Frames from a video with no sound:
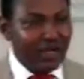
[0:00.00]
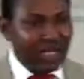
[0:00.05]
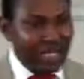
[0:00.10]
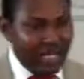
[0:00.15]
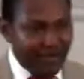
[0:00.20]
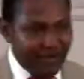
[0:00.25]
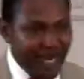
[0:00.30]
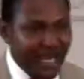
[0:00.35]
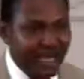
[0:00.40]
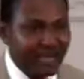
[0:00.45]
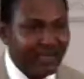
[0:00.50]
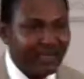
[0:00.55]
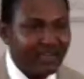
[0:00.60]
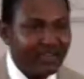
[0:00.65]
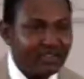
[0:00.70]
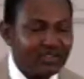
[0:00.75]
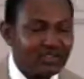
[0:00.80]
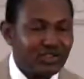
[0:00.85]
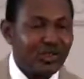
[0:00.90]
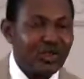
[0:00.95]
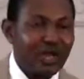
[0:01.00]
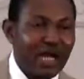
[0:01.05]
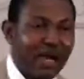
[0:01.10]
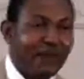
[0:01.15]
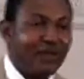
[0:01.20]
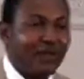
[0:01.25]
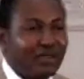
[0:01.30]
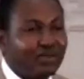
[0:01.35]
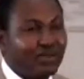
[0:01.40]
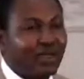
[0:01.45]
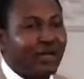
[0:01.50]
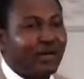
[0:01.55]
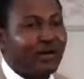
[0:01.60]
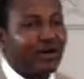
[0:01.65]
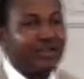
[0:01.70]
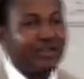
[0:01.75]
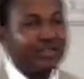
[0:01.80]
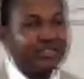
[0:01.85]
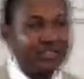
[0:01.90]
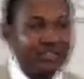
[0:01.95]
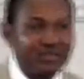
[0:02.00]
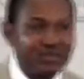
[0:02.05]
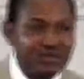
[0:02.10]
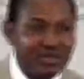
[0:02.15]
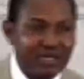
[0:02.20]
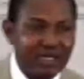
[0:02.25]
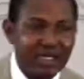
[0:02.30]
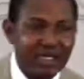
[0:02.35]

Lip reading: Amen? So, I want to encourage you